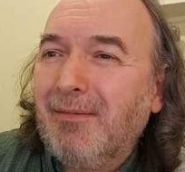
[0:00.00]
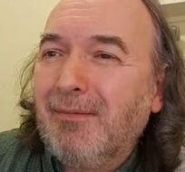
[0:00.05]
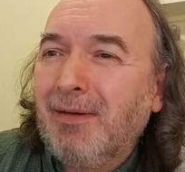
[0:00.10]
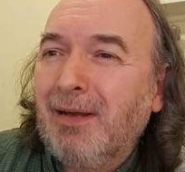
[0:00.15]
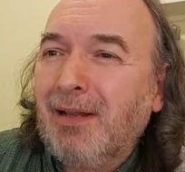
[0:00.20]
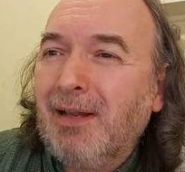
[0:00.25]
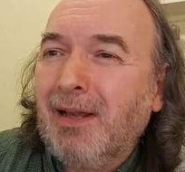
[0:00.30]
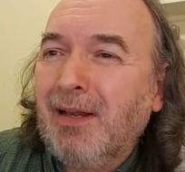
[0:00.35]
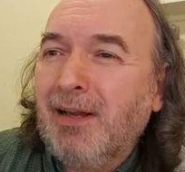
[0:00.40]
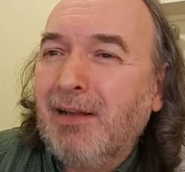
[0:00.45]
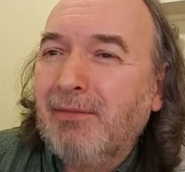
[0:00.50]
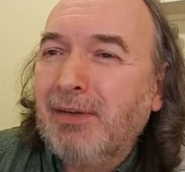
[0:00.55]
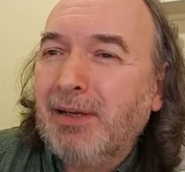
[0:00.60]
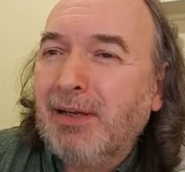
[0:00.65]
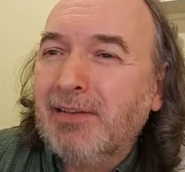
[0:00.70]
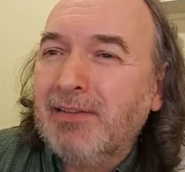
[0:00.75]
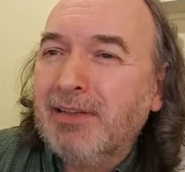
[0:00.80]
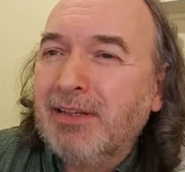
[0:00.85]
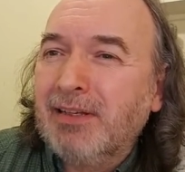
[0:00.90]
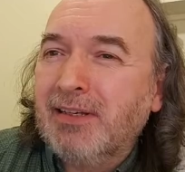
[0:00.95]
while I love it
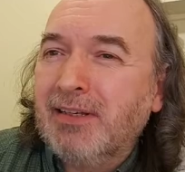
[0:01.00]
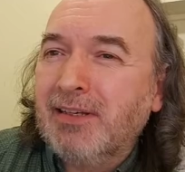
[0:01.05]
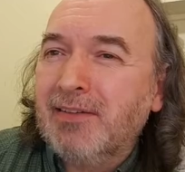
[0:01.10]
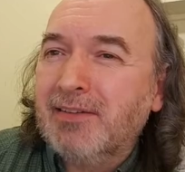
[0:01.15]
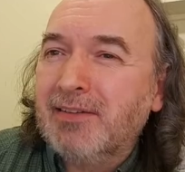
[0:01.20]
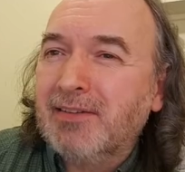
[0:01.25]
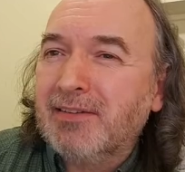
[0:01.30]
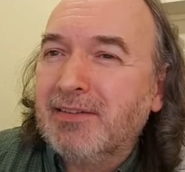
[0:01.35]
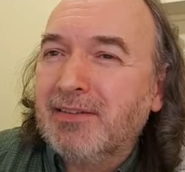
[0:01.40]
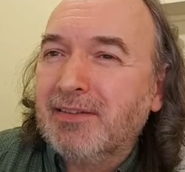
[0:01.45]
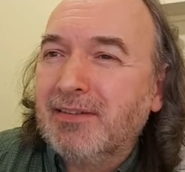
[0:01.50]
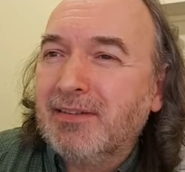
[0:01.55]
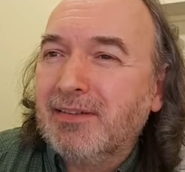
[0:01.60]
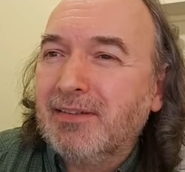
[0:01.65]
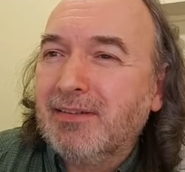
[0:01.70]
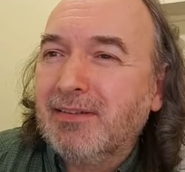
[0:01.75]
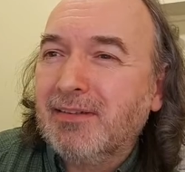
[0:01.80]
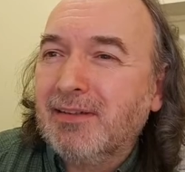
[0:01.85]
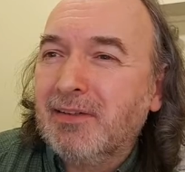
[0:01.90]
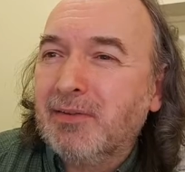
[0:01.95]
as it is,
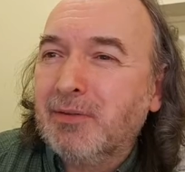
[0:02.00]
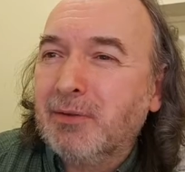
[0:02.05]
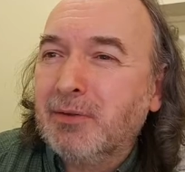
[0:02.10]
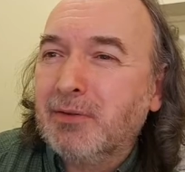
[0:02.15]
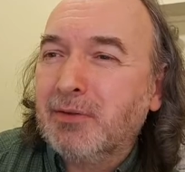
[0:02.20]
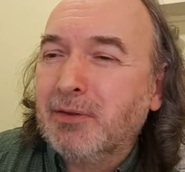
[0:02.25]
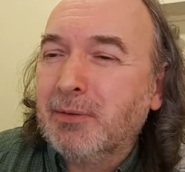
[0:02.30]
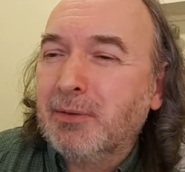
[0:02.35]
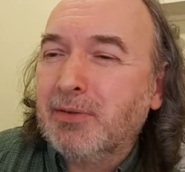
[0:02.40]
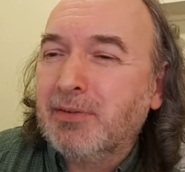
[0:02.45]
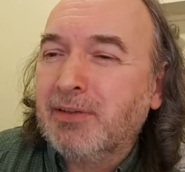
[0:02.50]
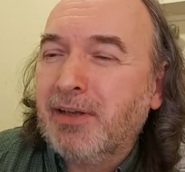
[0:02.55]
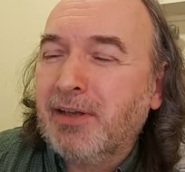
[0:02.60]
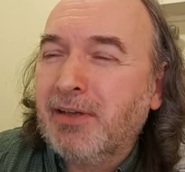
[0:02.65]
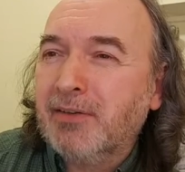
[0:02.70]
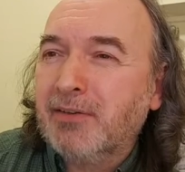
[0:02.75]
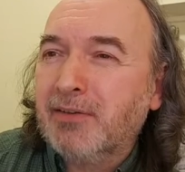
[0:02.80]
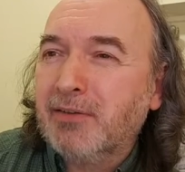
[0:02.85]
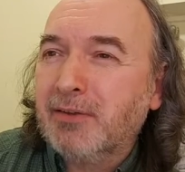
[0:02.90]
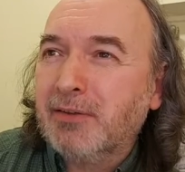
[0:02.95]
there's also a
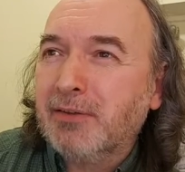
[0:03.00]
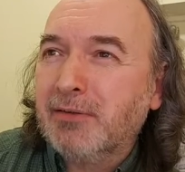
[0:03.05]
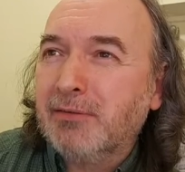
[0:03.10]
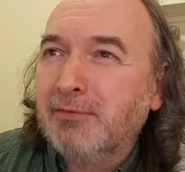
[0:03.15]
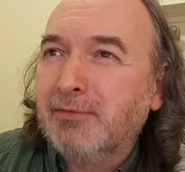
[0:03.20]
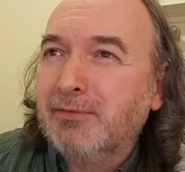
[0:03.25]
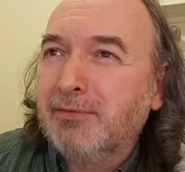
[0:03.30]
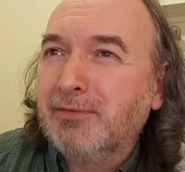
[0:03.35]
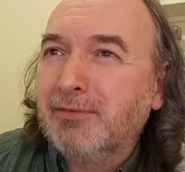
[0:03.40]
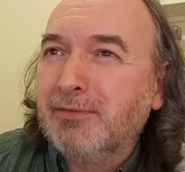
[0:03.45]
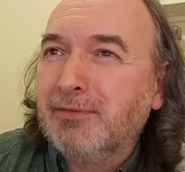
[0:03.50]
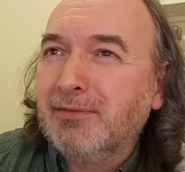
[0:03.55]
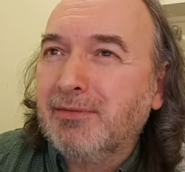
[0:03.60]
sense of